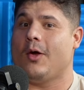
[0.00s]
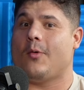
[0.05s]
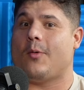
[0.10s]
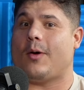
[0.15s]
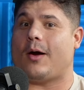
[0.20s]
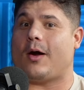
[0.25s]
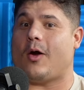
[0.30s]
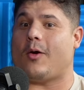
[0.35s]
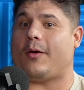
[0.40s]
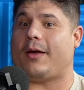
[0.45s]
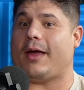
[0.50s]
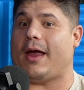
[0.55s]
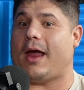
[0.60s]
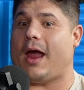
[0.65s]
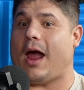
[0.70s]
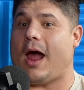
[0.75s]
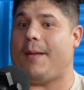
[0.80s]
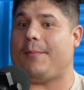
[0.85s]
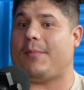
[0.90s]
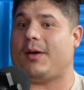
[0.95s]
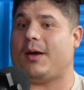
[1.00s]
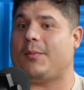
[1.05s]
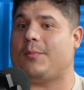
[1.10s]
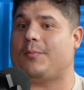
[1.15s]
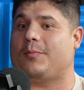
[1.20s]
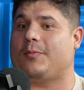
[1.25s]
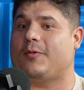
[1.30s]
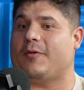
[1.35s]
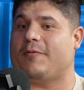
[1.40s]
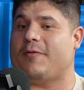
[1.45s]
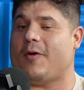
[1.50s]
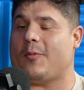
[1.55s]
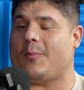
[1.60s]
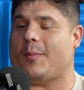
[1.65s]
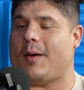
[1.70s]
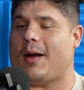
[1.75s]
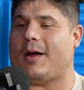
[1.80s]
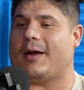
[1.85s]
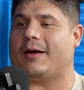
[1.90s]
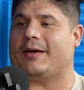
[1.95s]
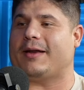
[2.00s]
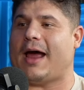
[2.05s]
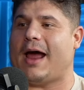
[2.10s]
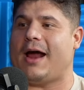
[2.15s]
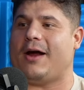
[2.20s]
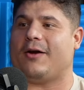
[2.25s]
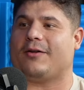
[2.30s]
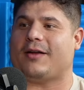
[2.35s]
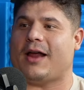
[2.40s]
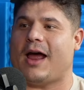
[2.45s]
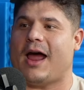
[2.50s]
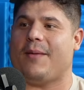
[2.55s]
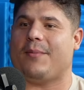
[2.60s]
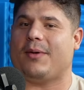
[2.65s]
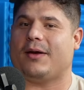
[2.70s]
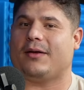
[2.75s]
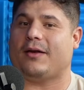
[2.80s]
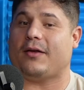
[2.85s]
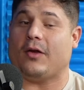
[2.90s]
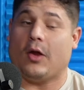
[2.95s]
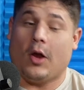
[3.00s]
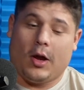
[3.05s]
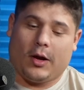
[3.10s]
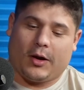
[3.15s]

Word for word: Where okay, I'm gonna devote my entire time and attention.